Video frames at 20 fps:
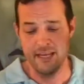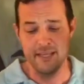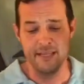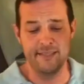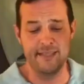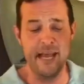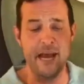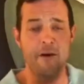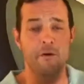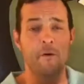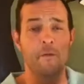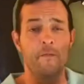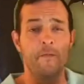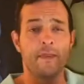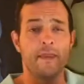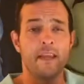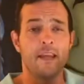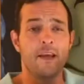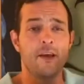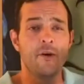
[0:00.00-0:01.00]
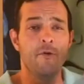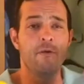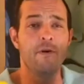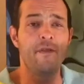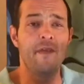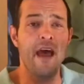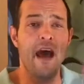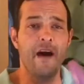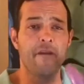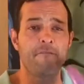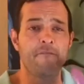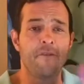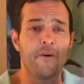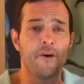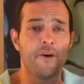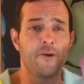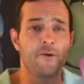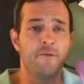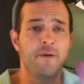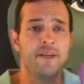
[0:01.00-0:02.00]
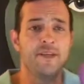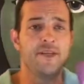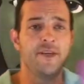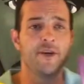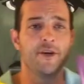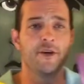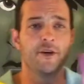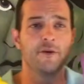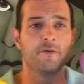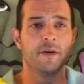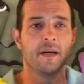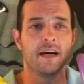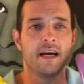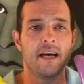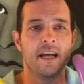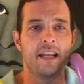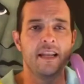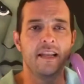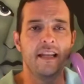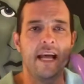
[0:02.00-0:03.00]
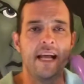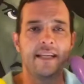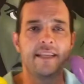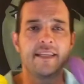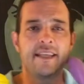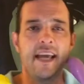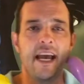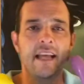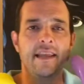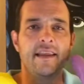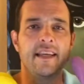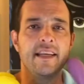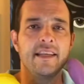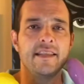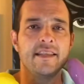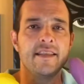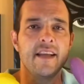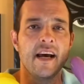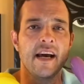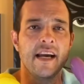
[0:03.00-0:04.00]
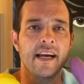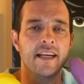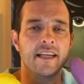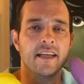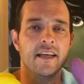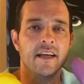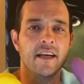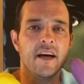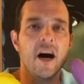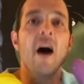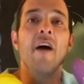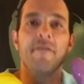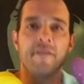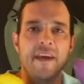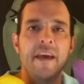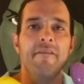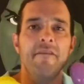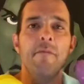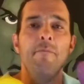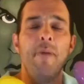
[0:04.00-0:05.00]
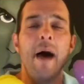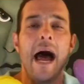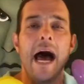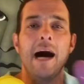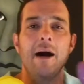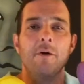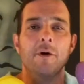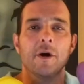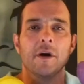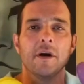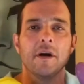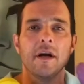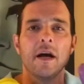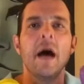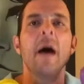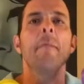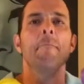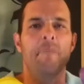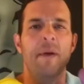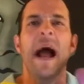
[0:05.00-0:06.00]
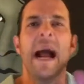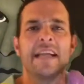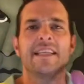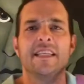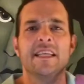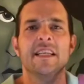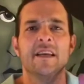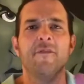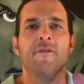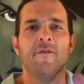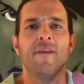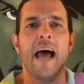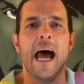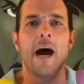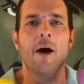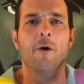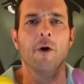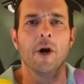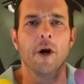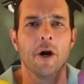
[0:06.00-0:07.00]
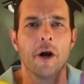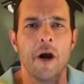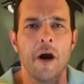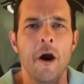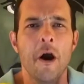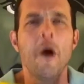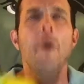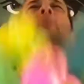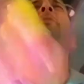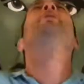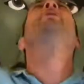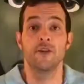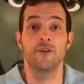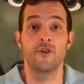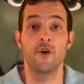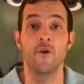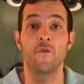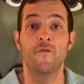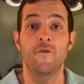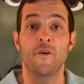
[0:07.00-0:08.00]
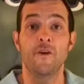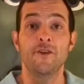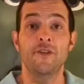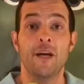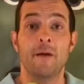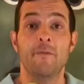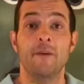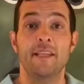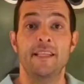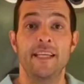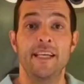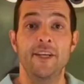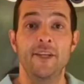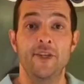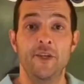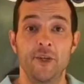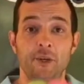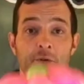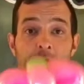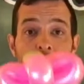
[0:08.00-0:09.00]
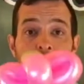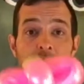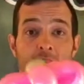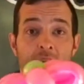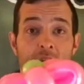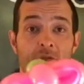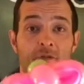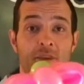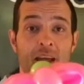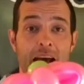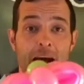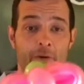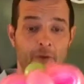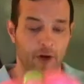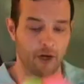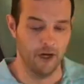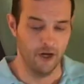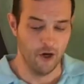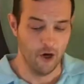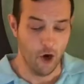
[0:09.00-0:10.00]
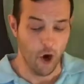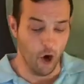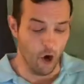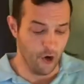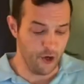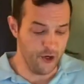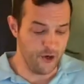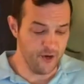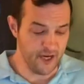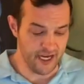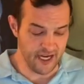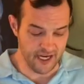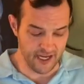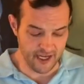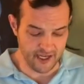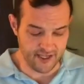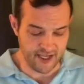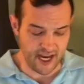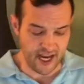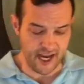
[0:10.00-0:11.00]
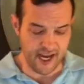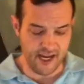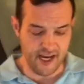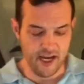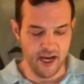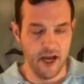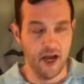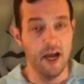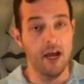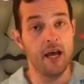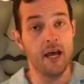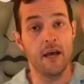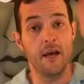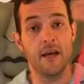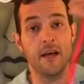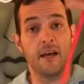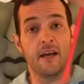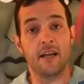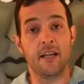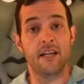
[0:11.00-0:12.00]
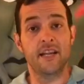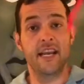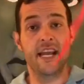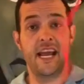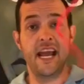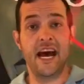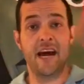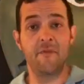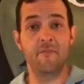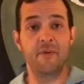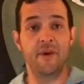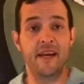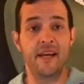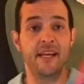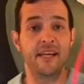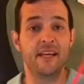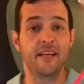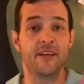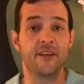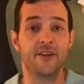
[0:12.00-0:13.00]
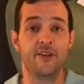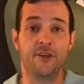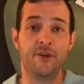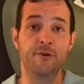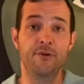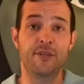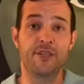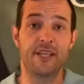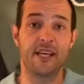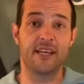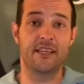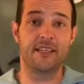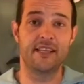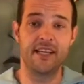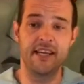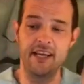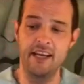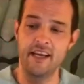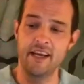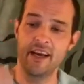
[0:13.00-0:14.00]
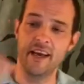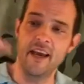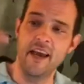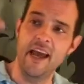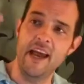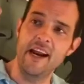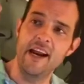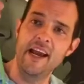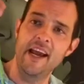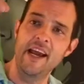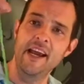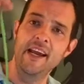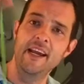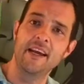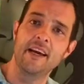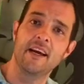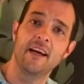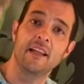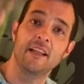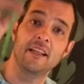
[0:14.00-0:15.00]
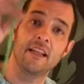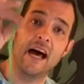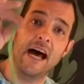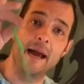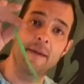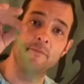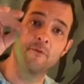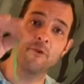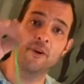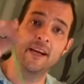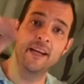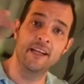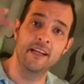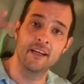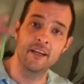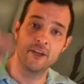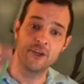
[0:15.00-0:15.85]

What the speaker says: So, without further ado, let's get this night of giving power back to the flower. So first I'm going to teach you the flower. All you need is a neon pink 260 and a lime green